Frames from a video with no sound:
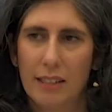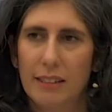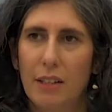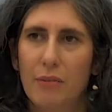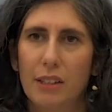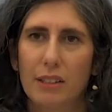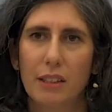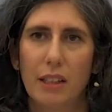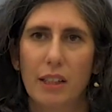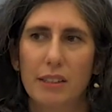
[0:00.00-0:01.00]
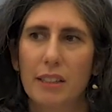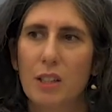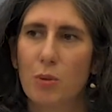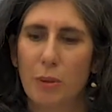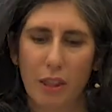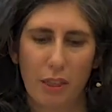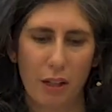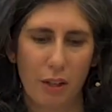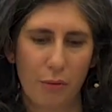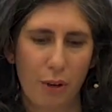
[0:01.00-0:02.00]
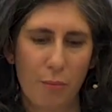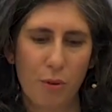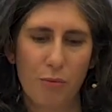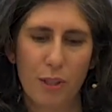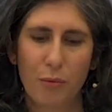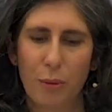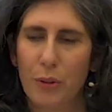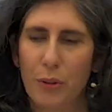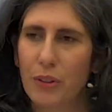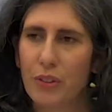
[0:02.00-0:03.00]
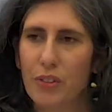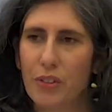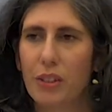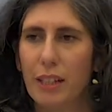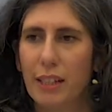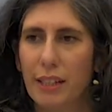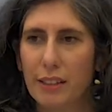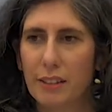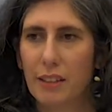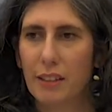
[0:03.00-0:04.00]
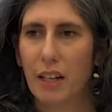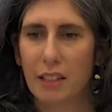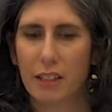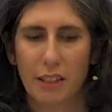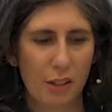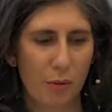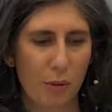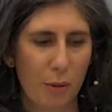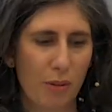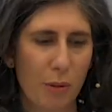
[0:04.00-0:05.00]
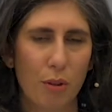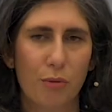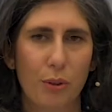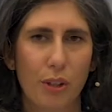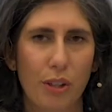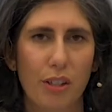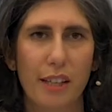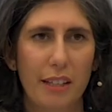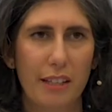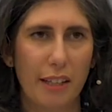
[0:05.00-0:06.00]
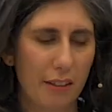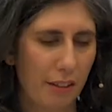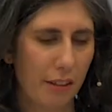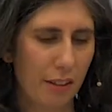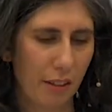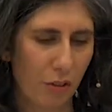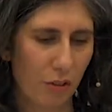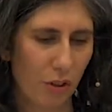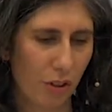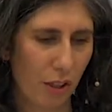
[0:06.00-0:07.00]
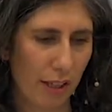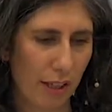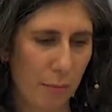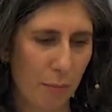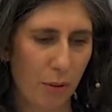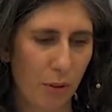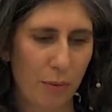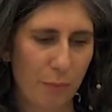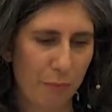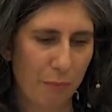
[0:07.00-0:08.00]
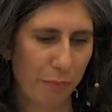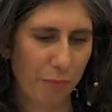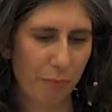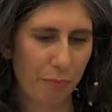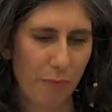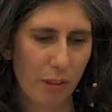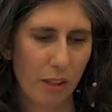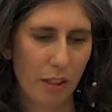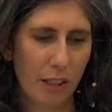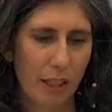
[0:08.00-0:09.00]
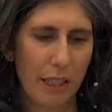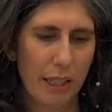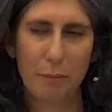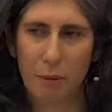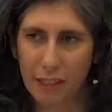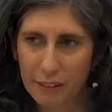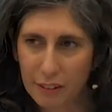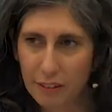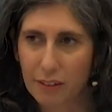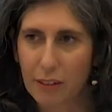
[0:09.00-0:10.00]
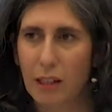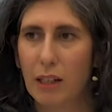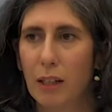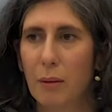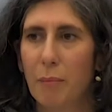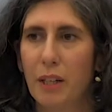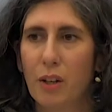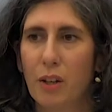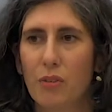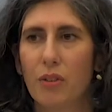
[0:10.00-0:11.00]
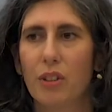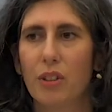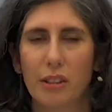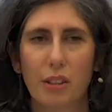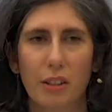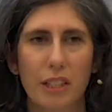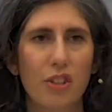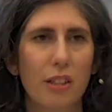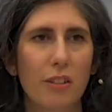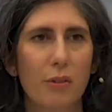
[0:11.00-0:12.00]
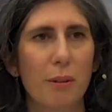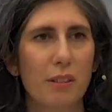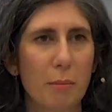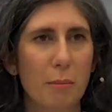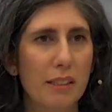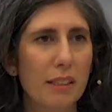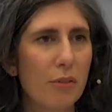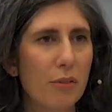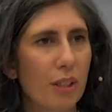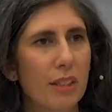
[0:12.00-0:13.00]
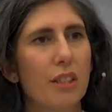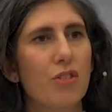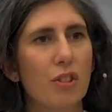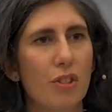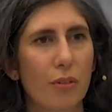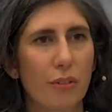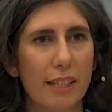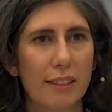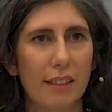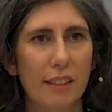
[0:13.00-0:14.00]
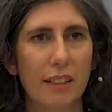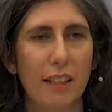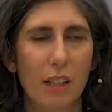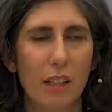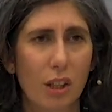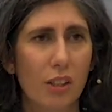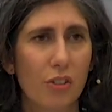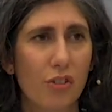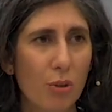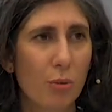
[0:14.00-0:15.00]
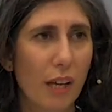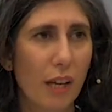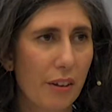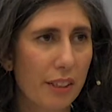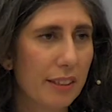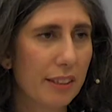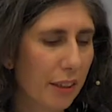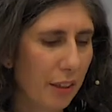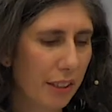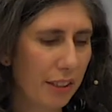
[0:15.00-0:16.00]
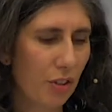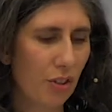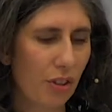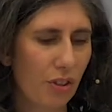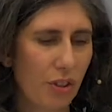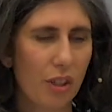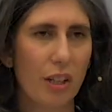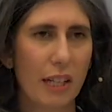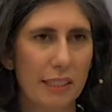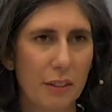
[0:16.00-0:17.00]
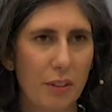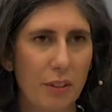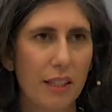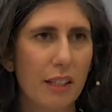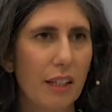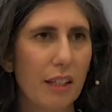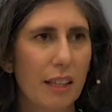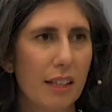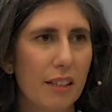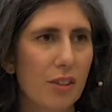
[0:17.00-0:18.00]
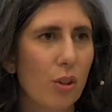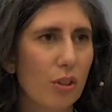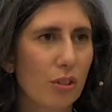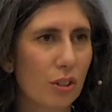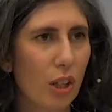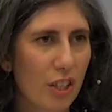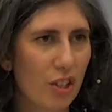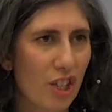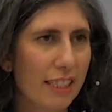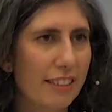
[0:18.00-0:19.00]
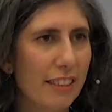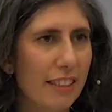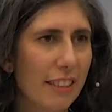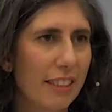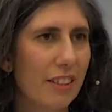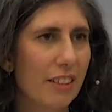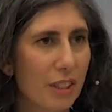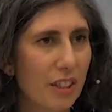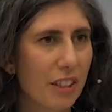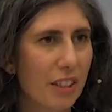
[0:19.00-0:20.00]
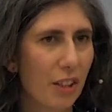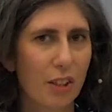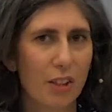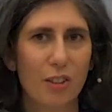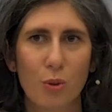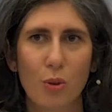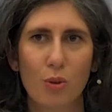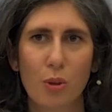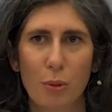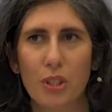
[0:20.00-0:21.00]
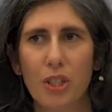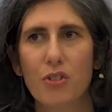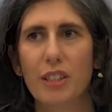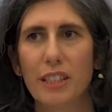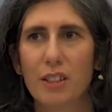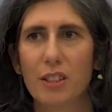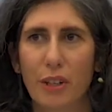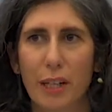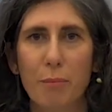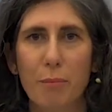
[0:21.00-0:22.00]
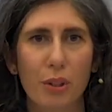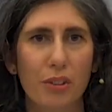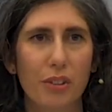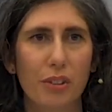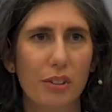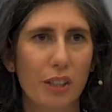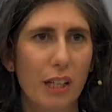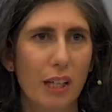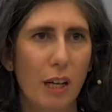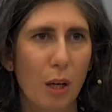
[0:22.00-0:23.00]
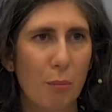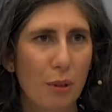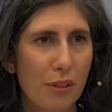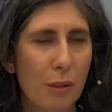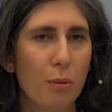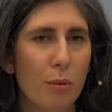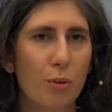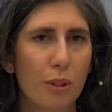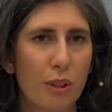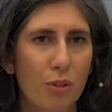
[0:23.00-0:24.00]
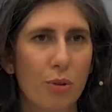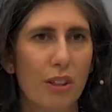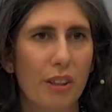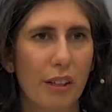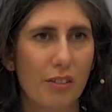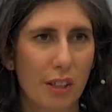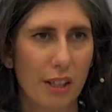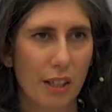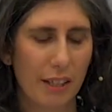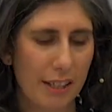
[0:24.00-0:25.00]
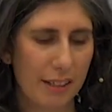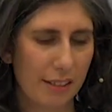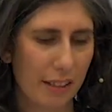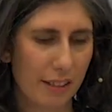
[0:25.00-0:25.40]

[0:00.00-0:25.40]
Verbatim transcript: Stefan uh, deals with uh, free movement of persons and Arne is responsible for state aid. These are just examples. In practice, uh, because of the collegiate responsibility for decisions of ESA, colleges sit together and take their decisions collectively. That's called collegiality, and it's written in our rules of procedure, and it's a very important uh, principle to ensure that uh, ESA